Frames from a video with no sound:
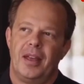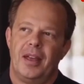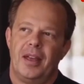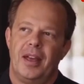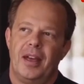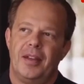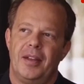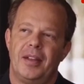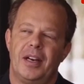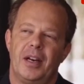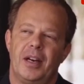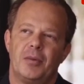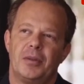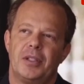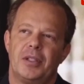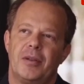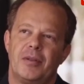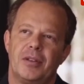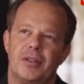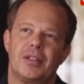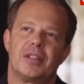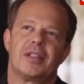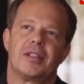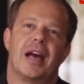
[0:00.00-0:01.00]
And then I was
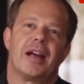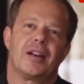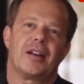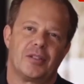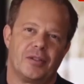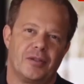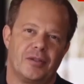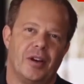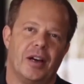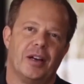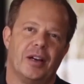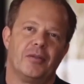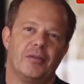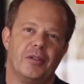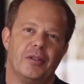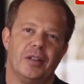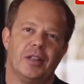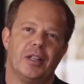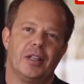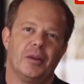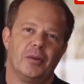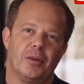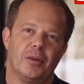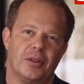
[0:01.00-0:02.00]
never satisfied
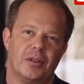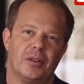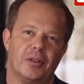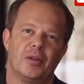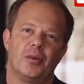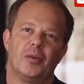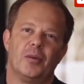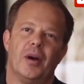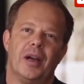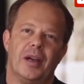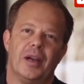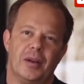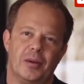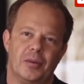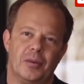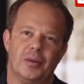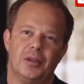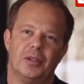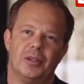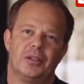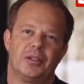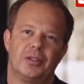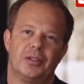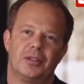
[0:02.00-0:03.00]
really with the way it
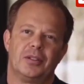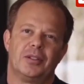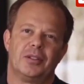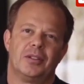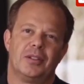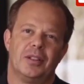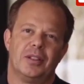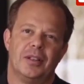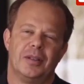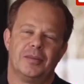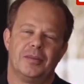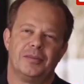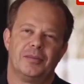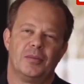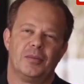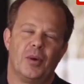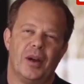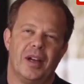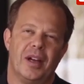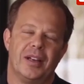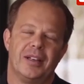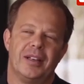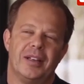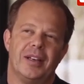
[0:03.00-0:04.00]
was, um,
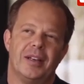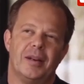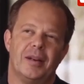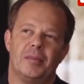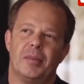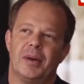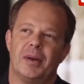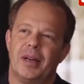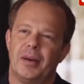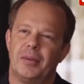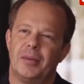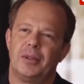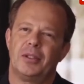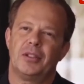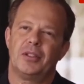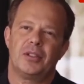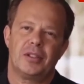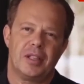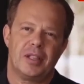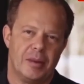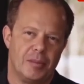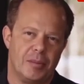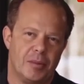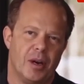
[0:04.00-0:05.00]
way I did it, but I would just
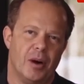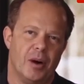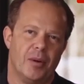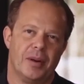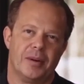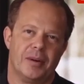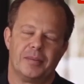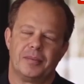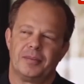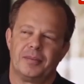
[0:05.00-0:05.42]
keep going.